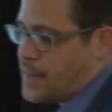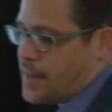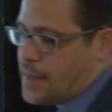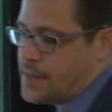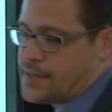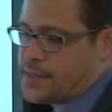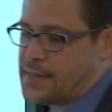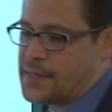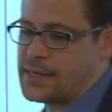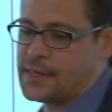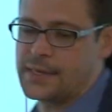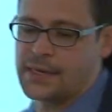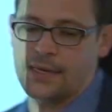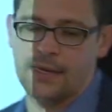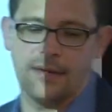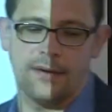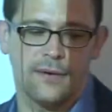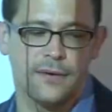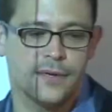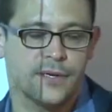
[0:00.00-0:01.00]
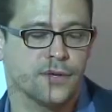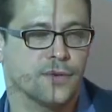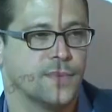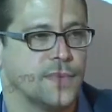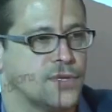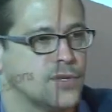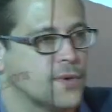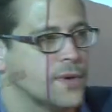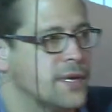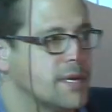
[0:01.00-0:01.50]
PhD here, she'll
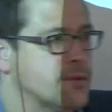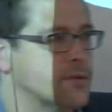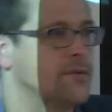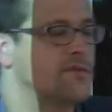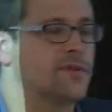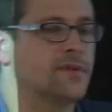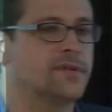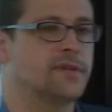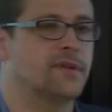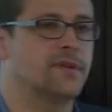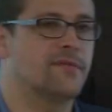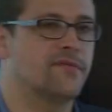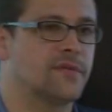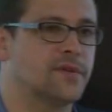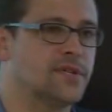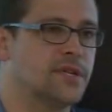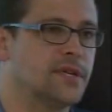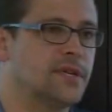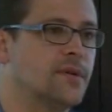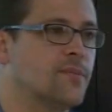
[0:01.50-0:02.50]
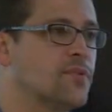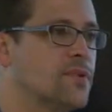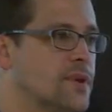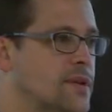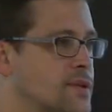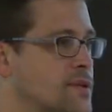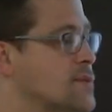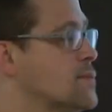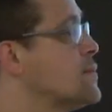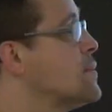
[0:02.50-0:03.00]
be joining University of Virginia
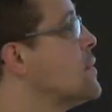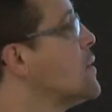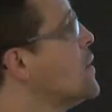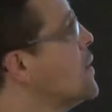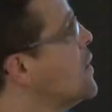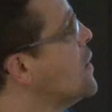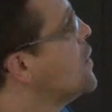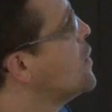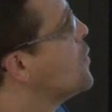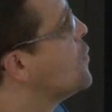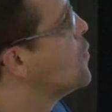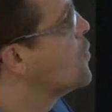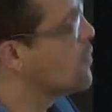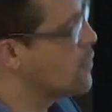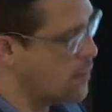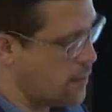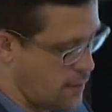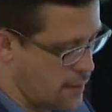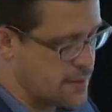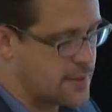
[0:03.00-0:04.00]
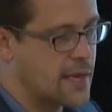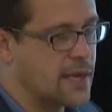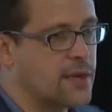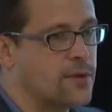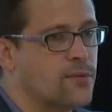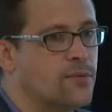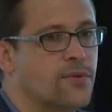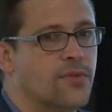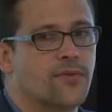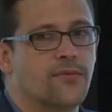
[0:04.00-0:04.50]
pretty soon, will
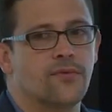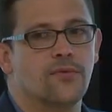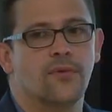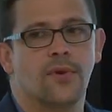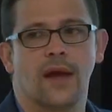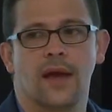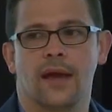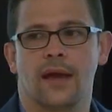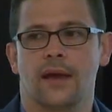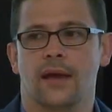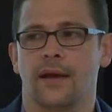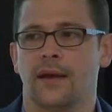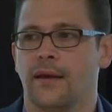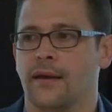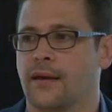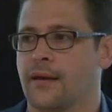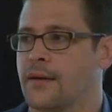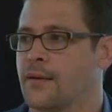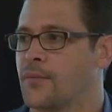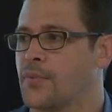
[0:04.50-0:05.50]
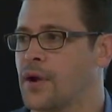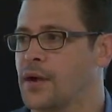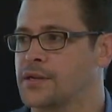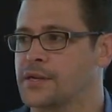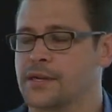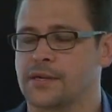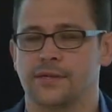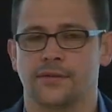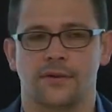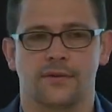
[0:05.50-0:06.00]
take you through a
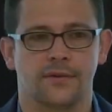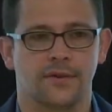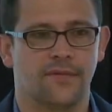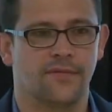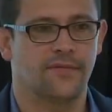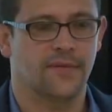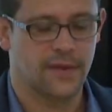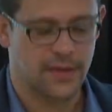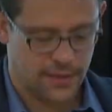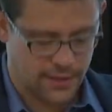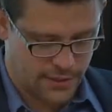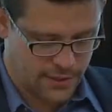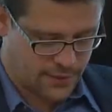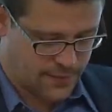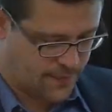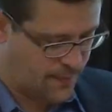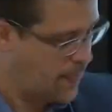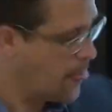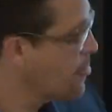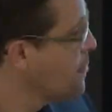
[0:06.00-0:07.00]
project start to finish.